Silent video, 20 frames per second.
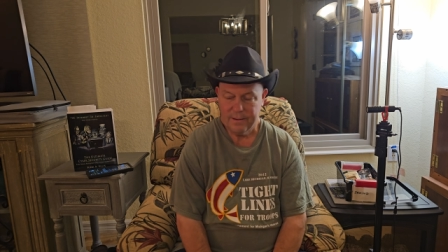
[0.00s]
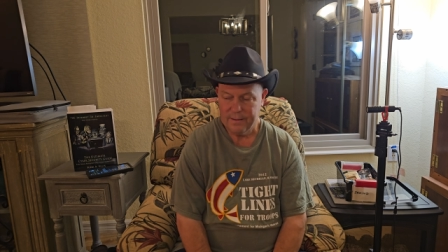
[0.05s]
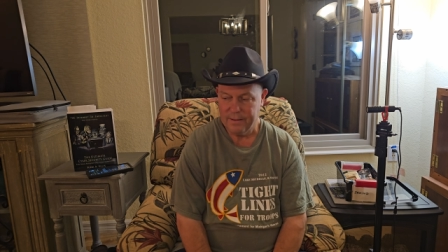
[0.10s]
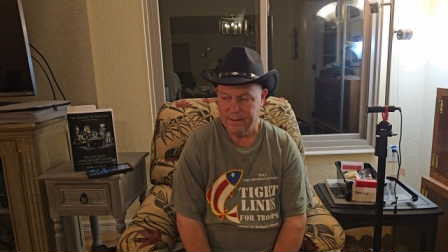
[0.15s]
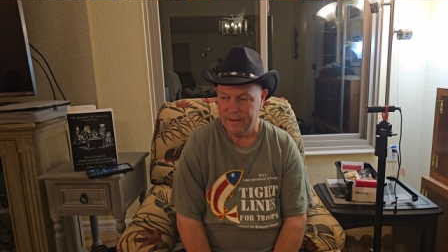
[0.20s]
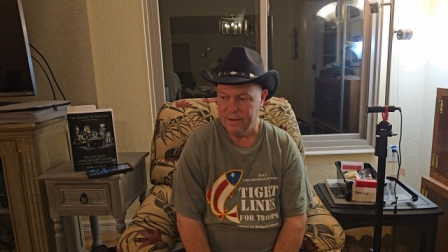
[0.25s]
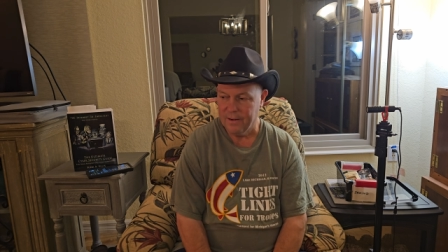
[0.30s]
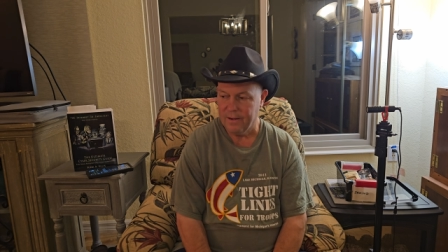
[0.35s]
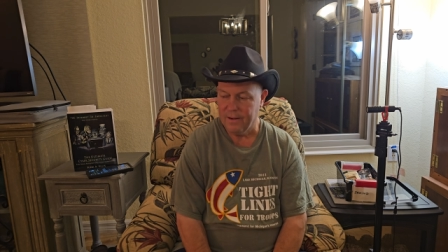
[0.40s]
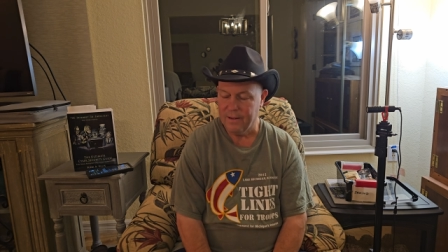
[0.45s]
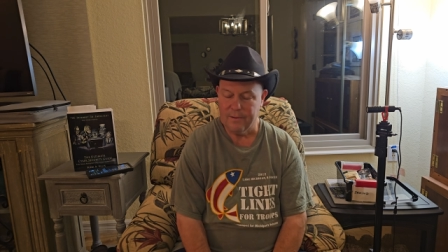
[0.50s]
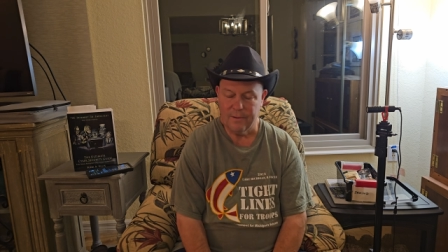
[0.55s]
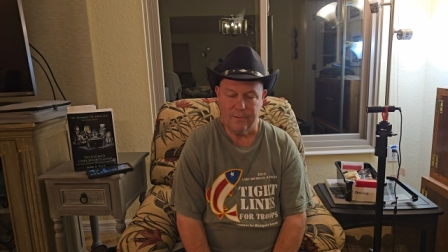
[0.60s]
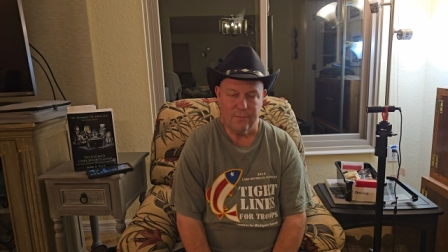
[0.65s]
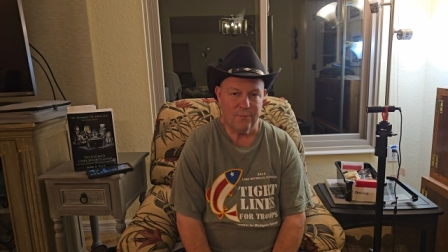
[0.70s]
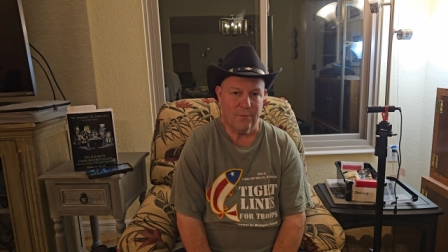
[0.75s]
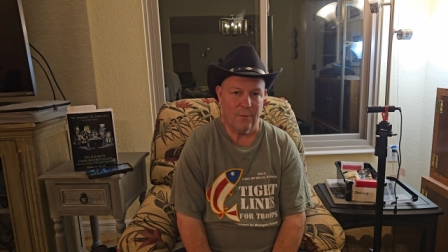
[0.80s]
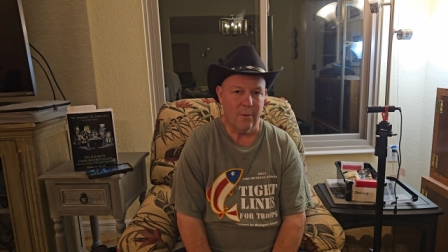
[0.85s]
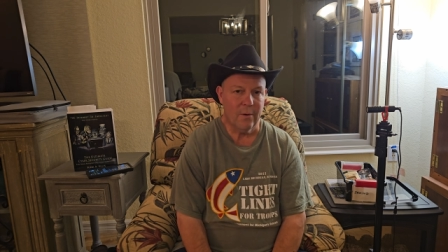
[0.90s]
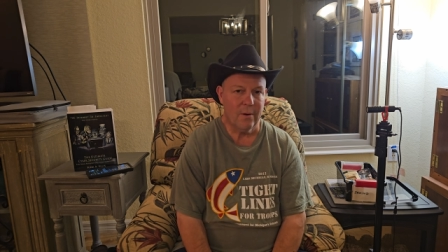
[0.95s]
they all are
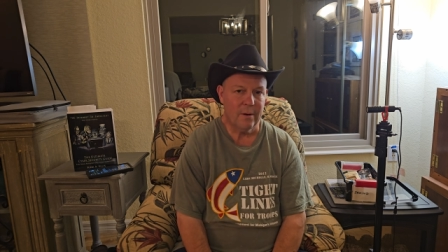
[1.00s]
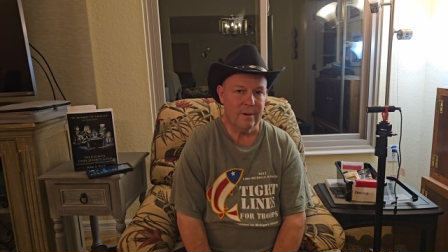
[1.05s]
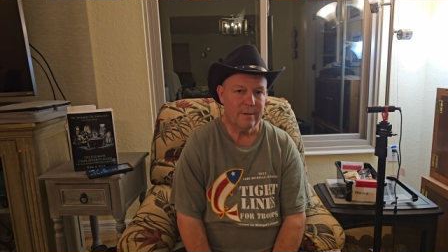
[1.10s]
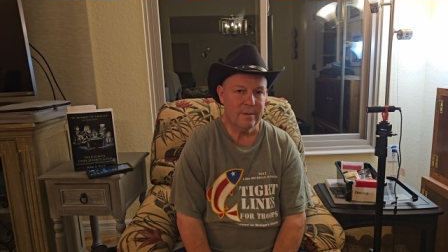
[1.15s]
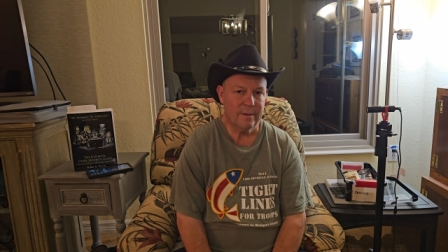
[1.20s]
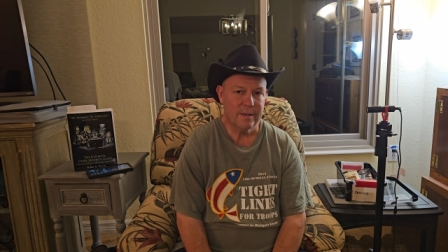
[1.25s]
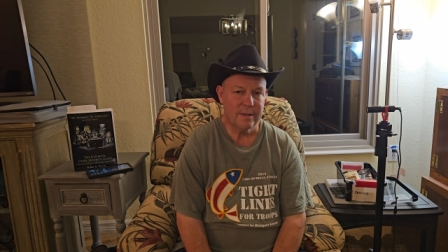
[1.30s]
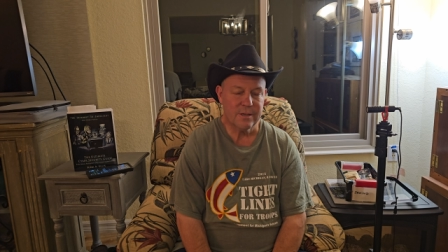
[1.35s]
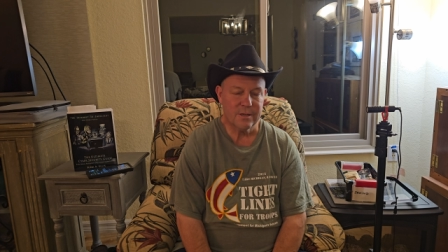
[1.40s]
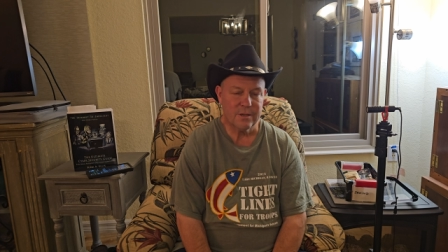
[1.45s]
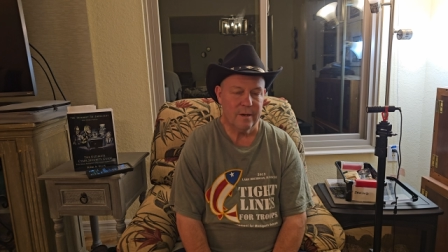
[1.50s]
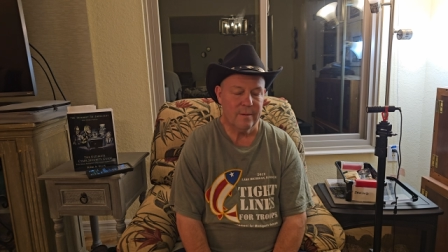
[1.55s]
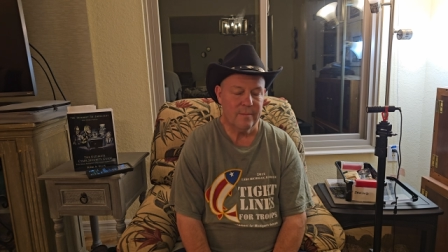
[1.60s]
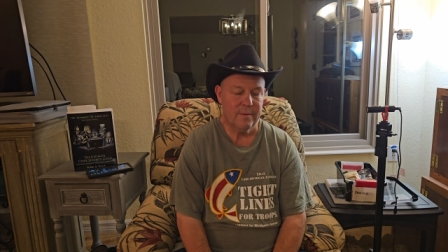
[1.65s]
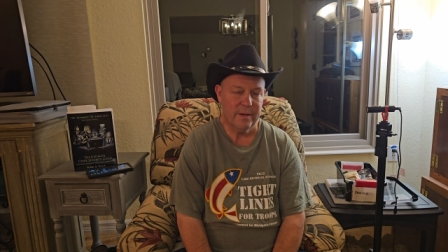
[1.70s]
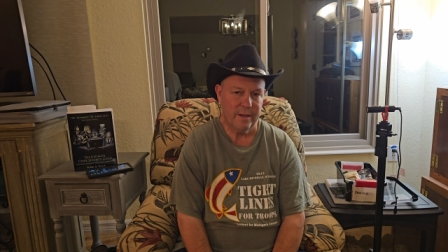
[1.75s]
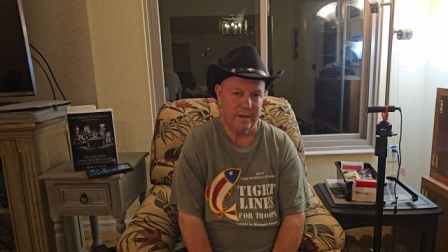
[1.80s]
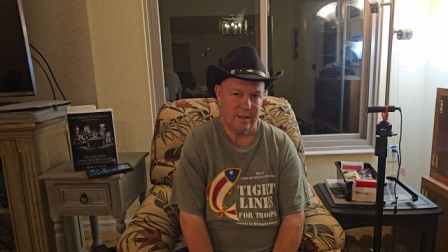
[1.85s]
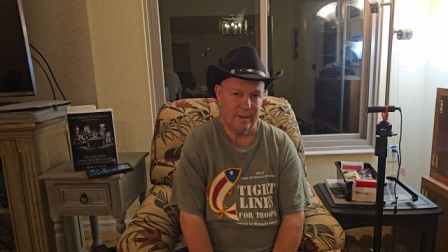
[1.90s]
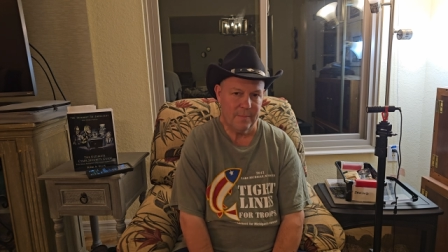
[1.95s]
for
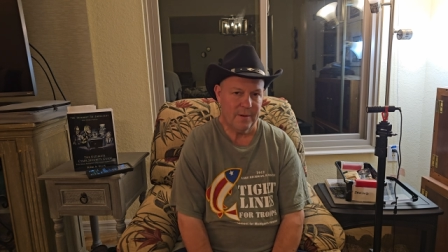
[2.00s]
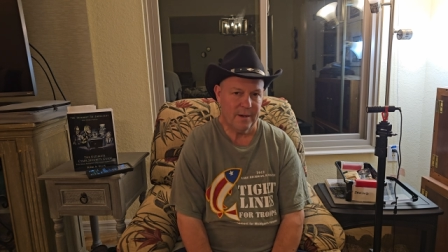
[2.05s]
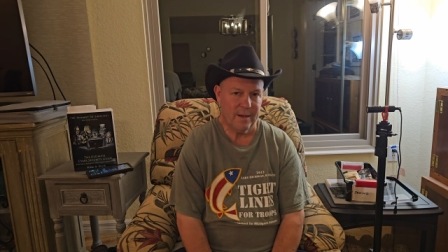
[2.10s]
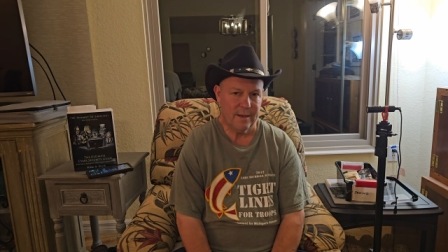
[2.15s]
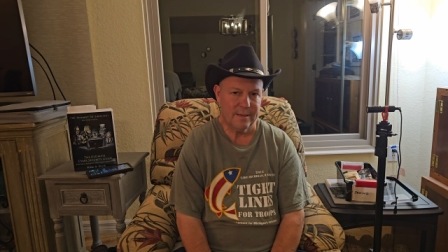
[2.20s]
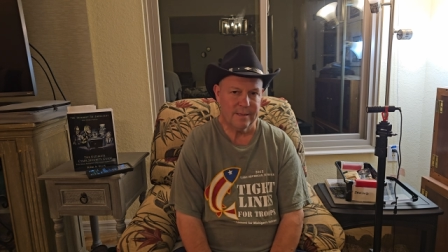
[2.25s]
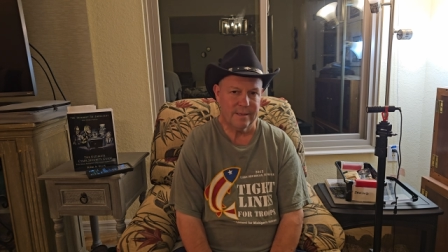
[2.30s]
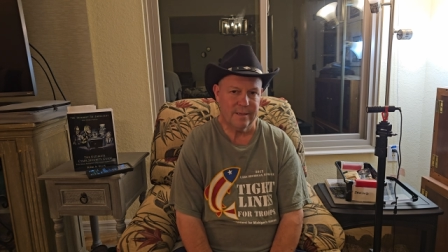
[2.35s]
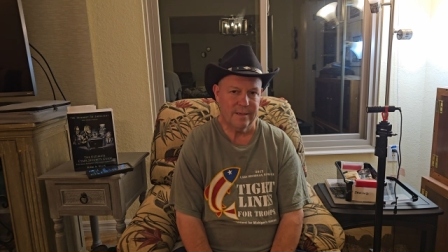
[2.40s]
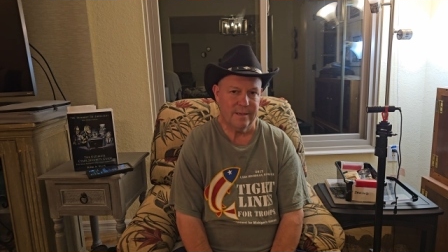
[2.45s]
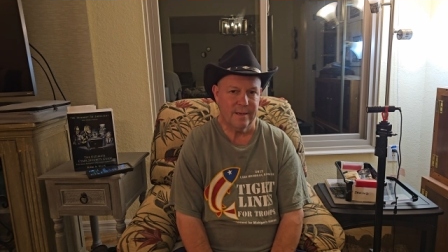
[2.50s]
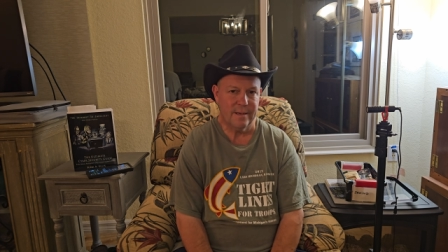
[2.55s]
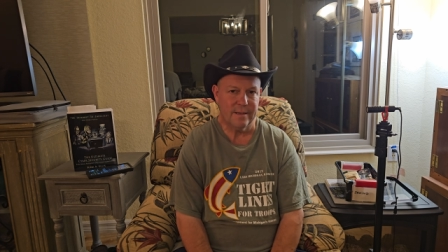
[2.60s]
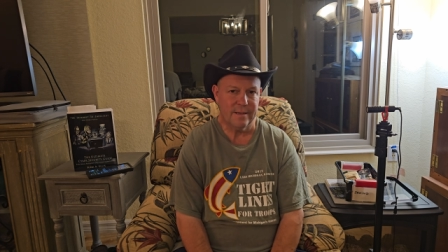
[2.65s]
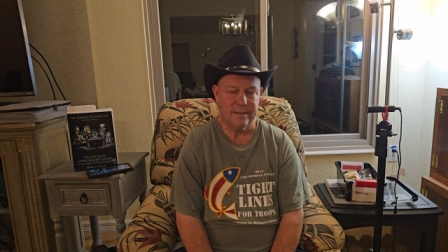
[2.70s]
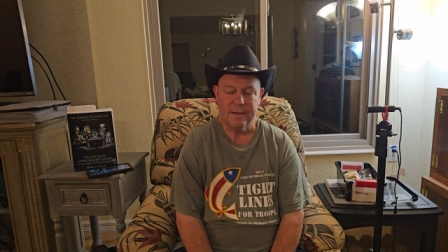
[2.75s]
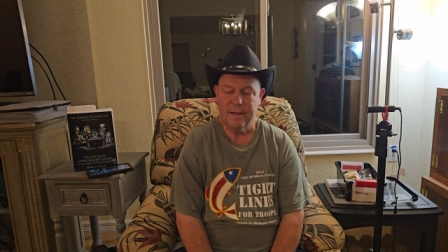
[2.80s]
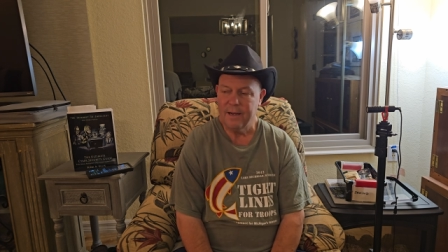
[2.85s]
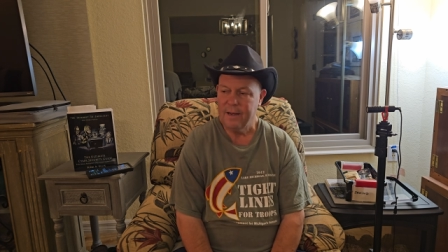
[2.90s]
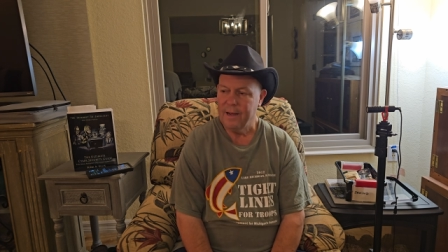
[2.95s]
exterminating the
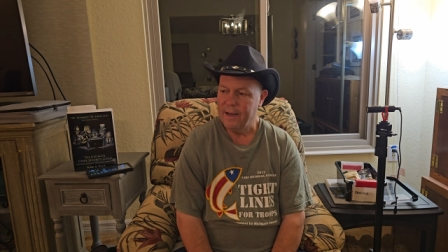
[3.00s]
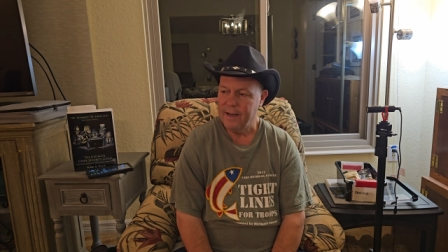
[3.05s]
Palestinians.